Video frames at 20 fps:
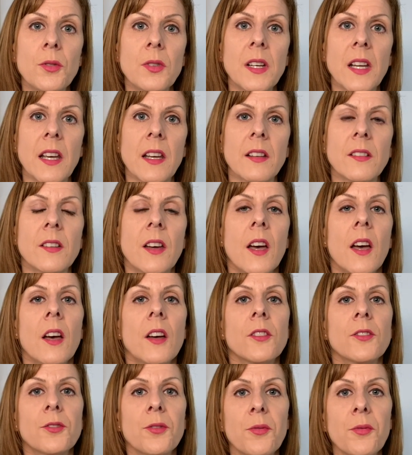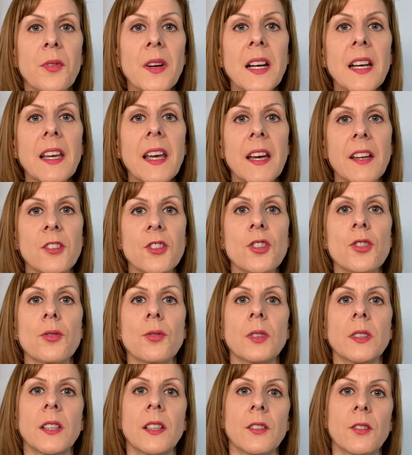need to really
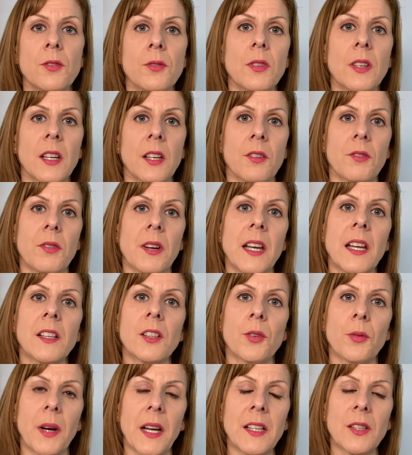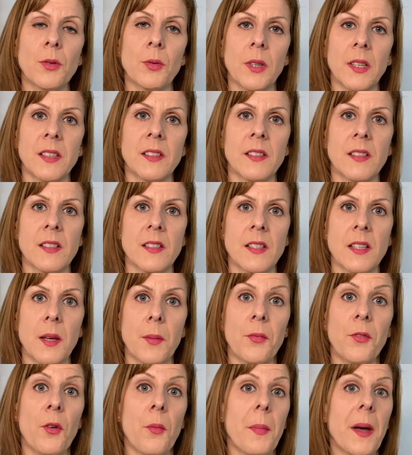ensure that you can create great quality
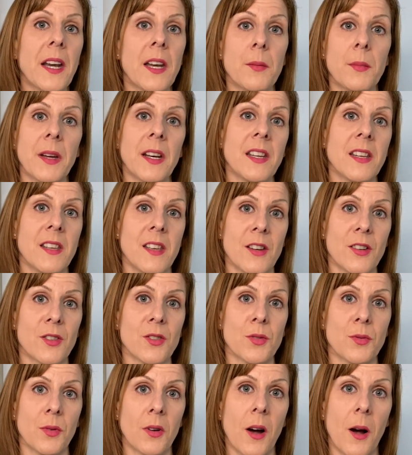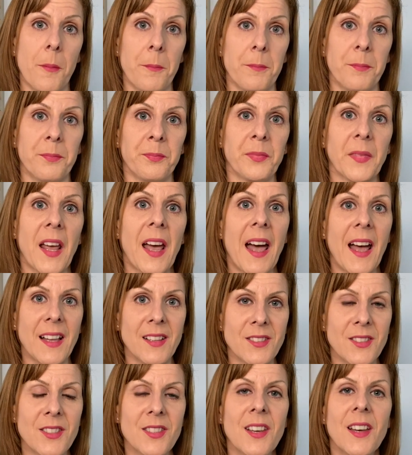sleep for many, many years to come.
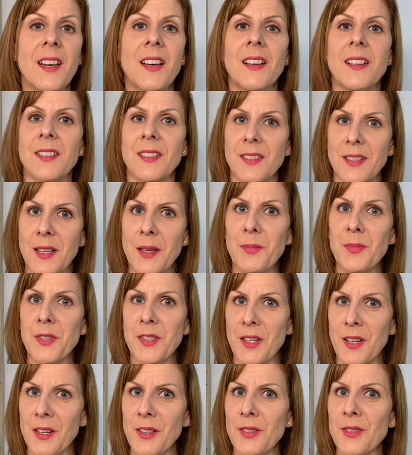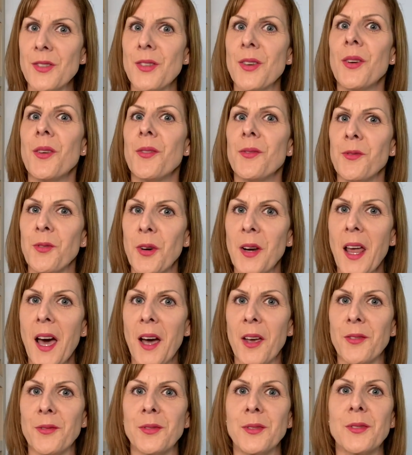Hence, Sleep Skills for
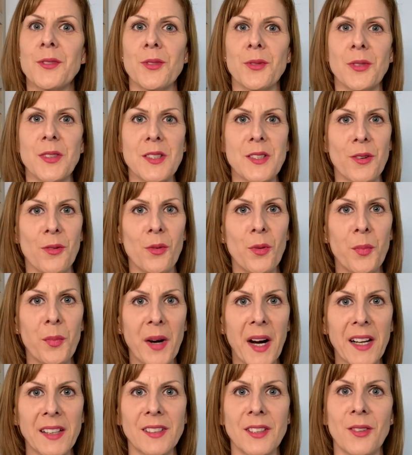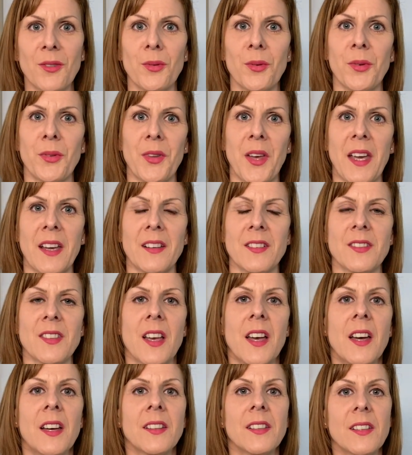Life. So these are all practical things.
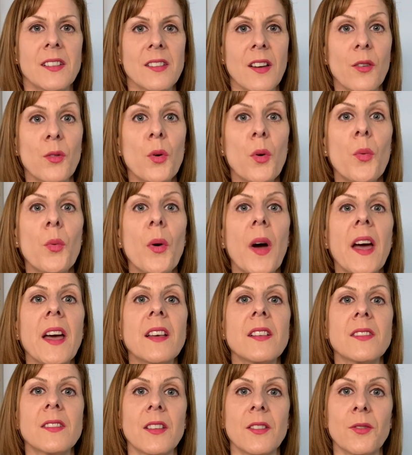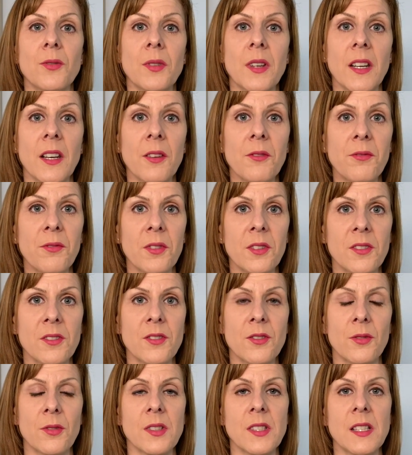These are all ways that you can
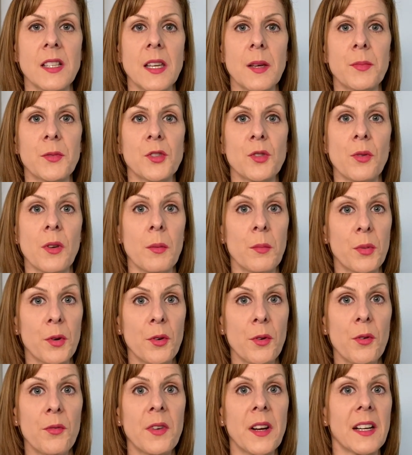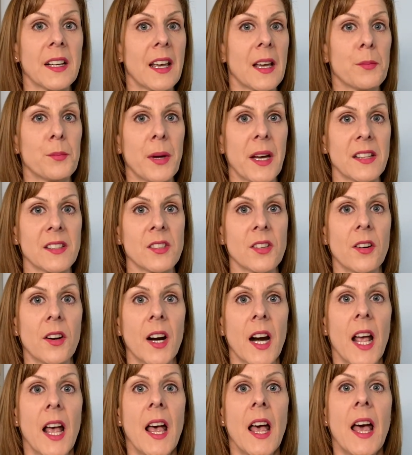influence your sleep to improve and get
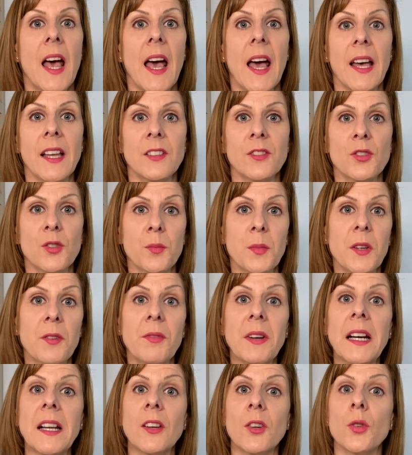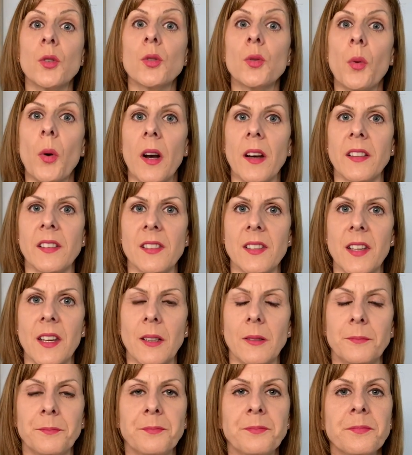better and to be really good quality.
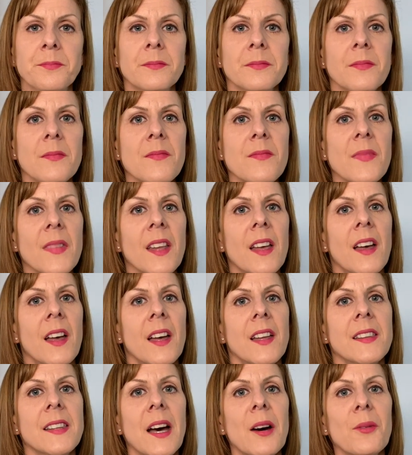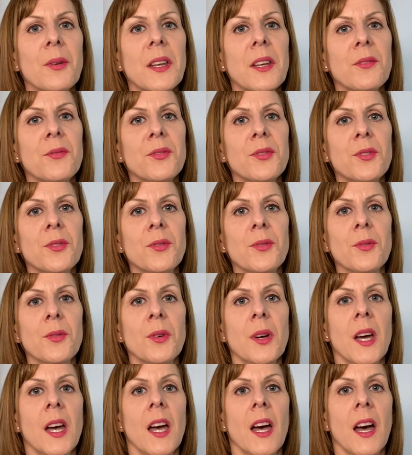Now, if you
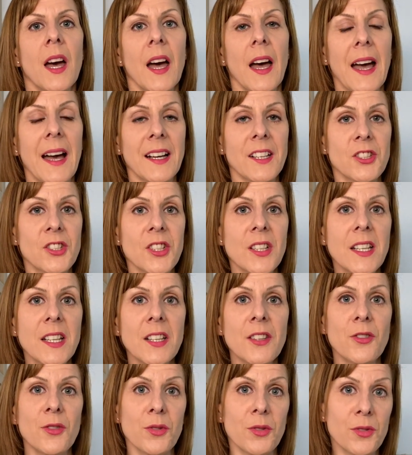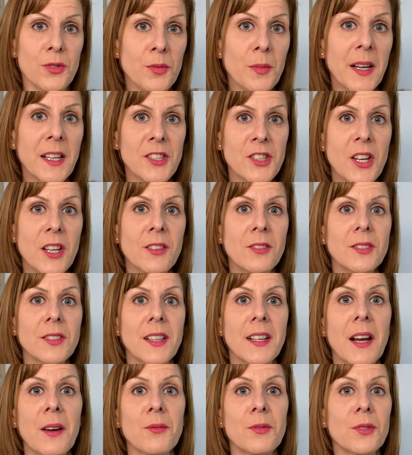actually new to my channel,
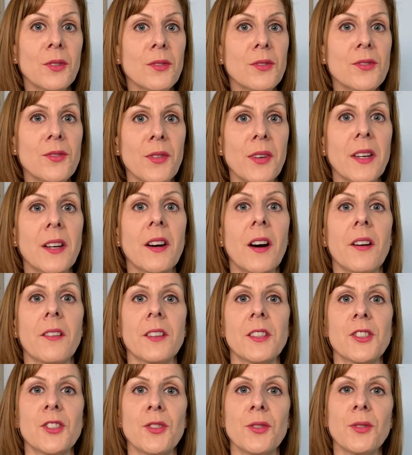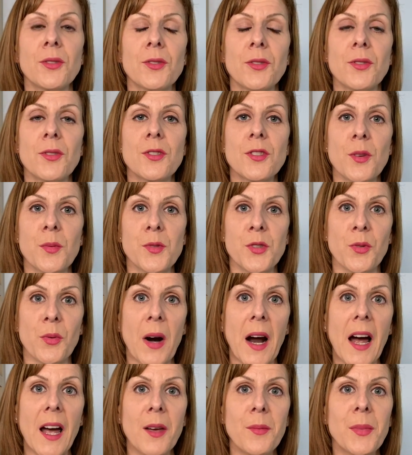then I would also encourage you to
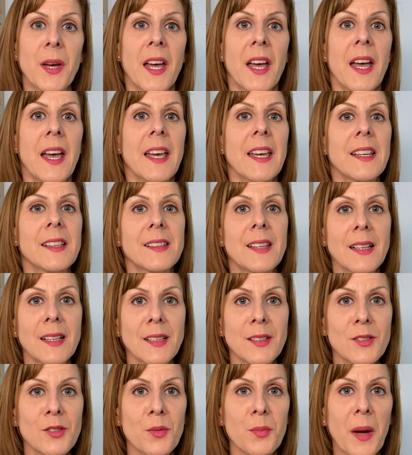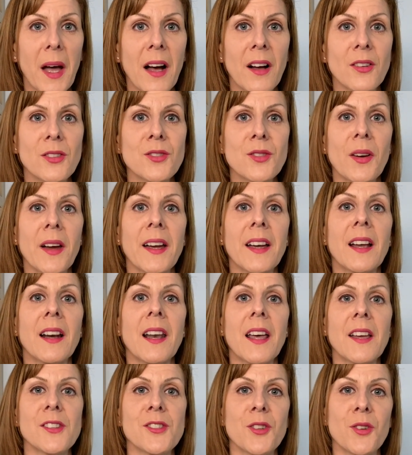subscribe, hit that little bell so I can
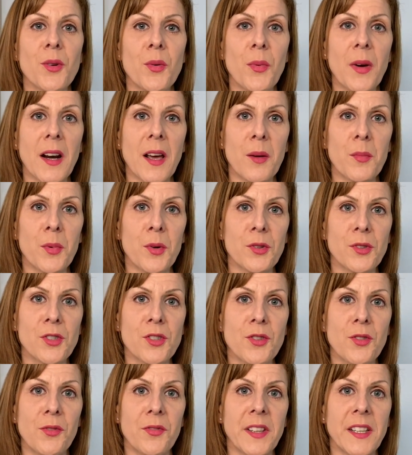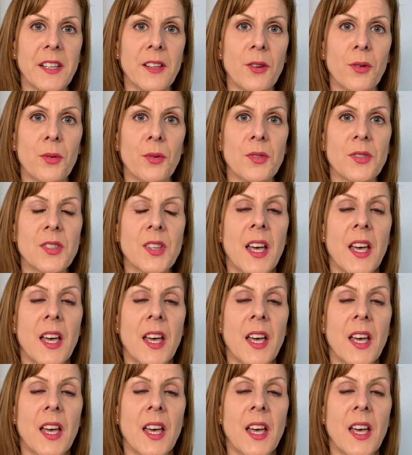let you know when I post new videos,